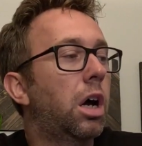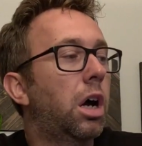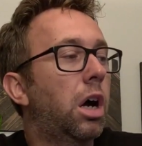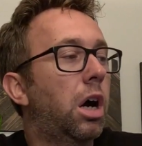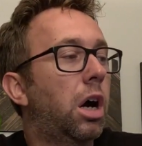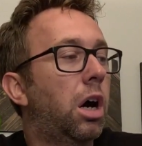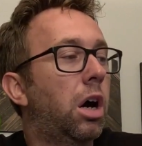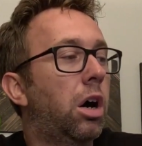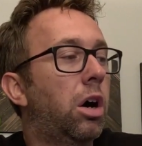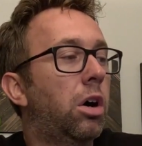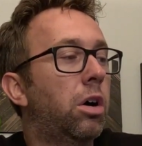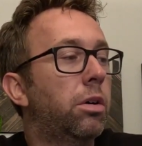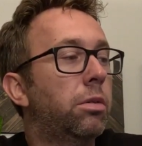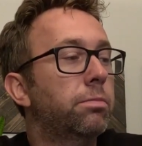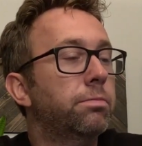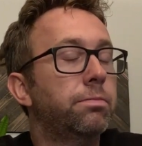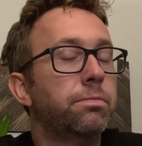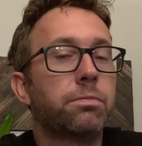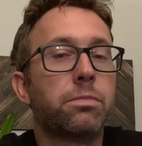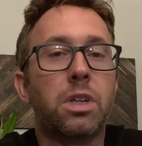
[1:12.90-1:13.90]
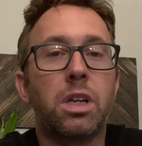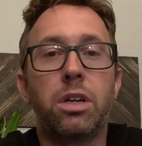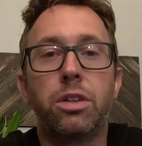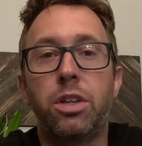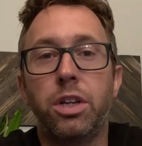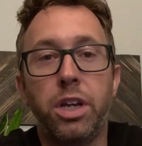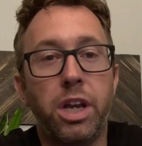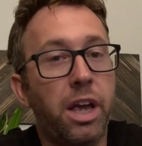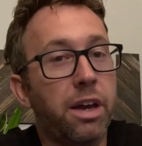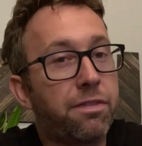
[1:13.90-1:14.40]
Then
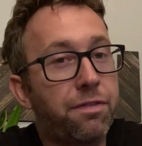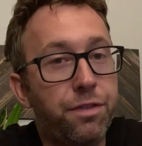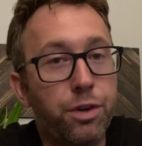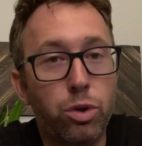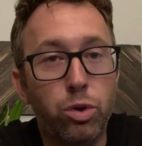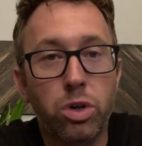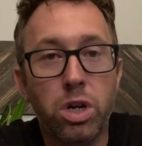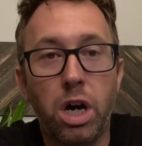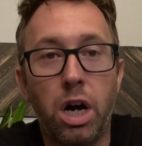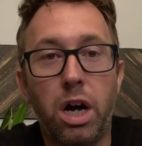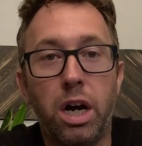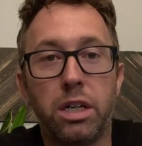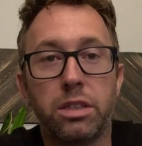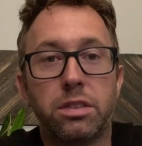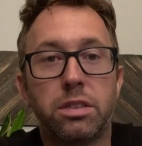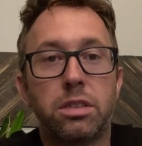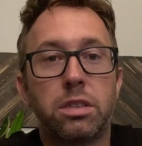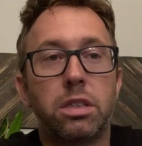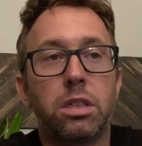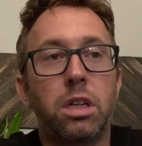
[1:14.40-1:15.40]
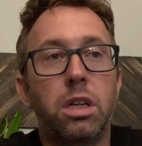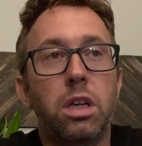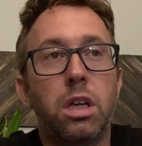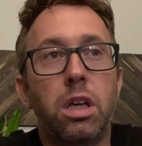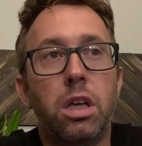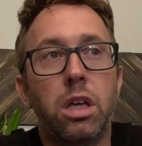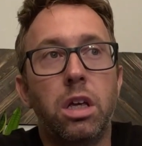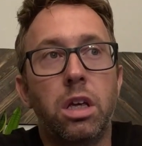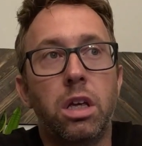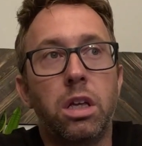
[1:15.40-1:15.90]
you have fuel costs.
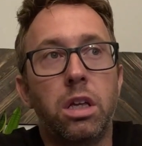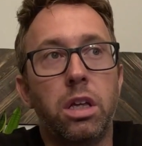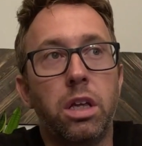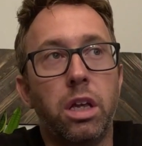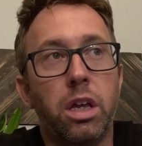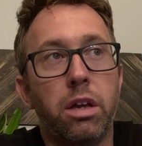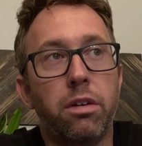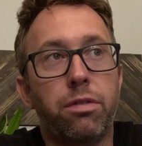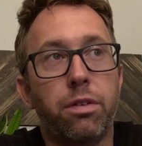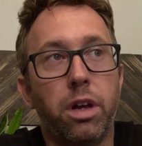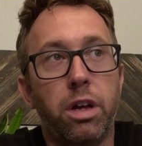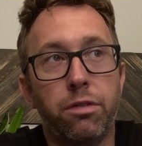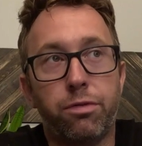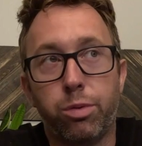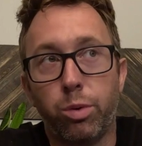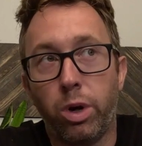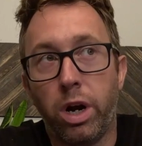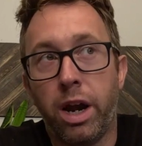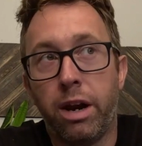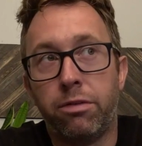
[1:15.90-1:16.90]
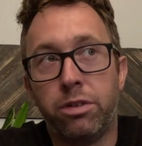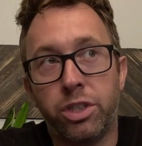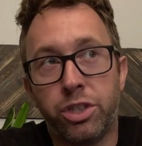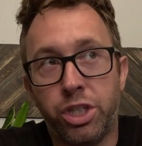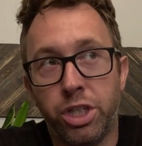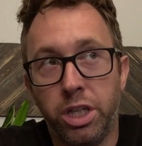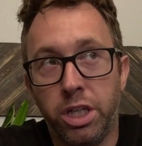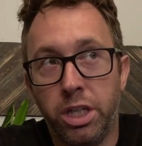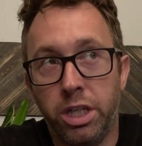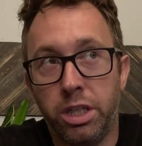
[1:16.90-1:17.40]
If we're
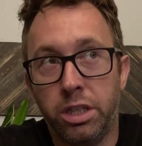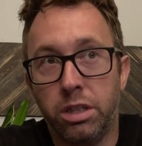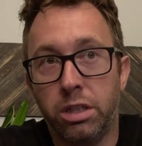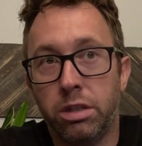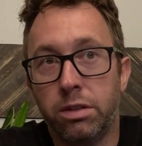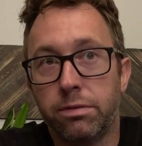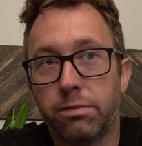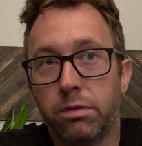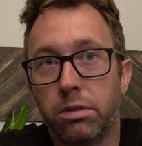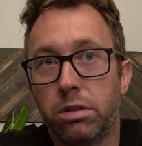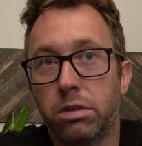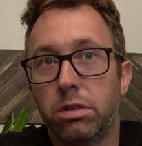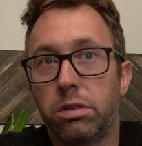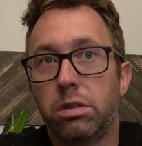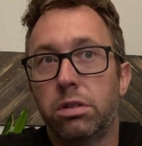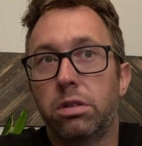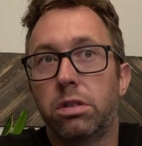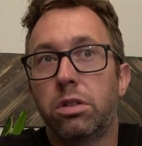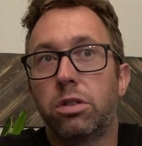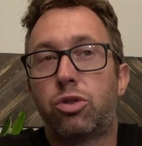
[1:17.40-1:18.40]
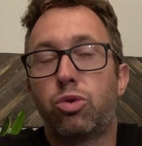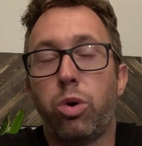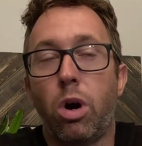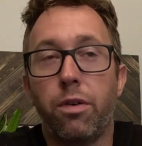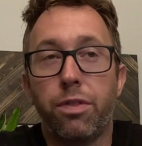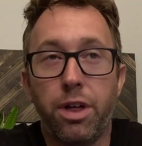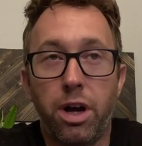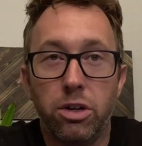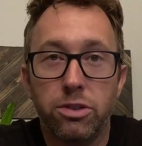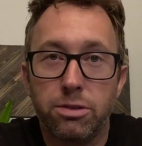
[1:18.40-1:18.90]
averaging
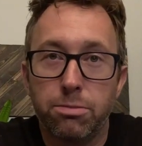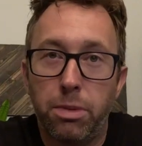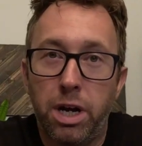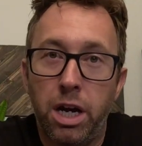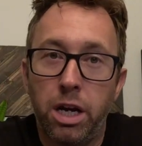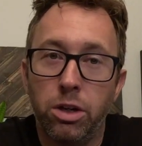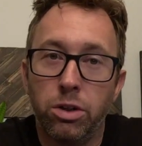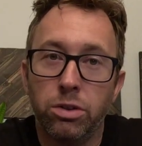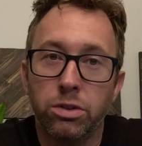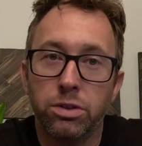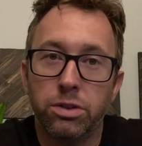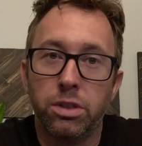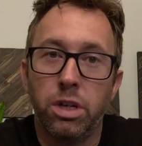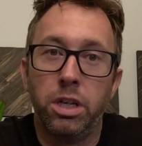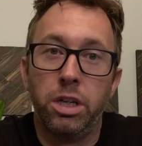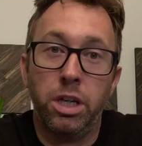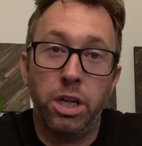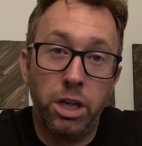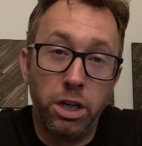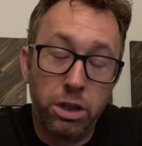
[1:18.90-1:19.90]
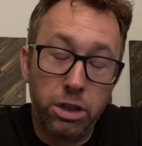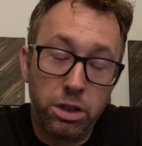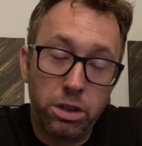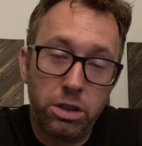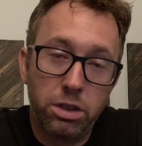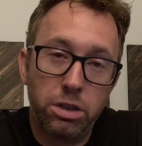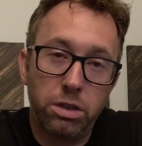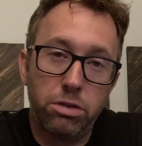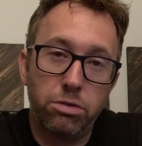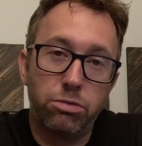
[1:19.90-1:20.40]
12,000 miles a
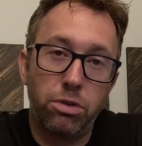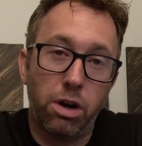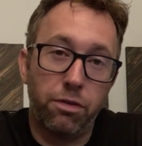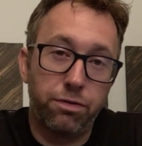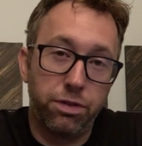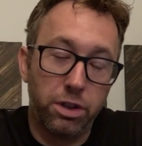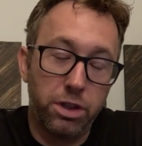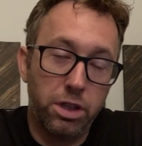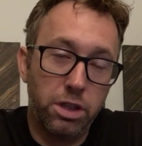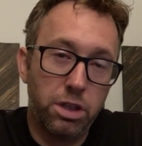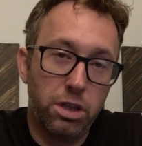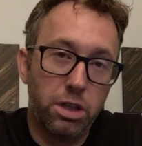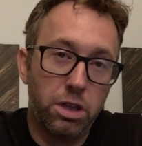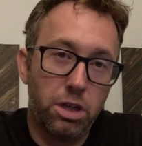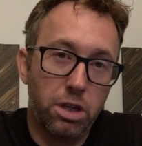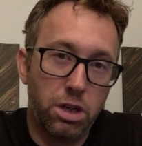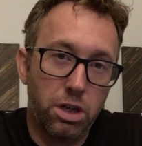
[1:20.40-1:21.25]
year, roughly,